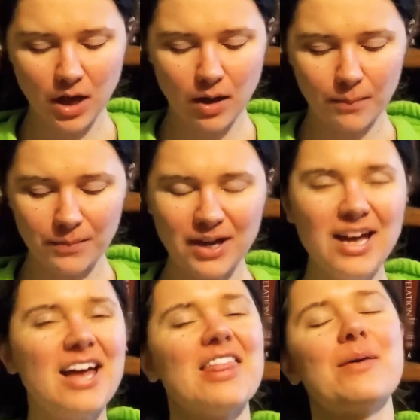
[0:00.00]
Um,
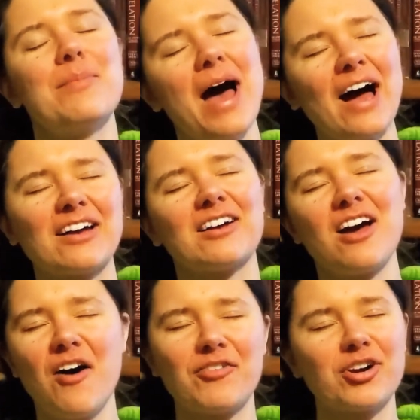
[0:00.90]
the back
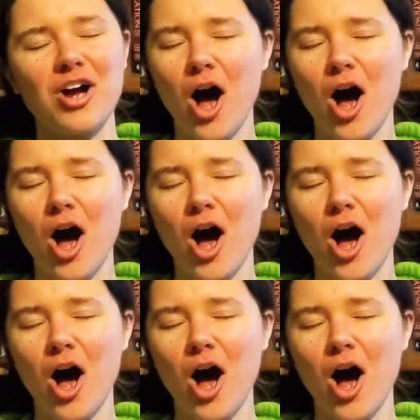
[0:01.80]
cover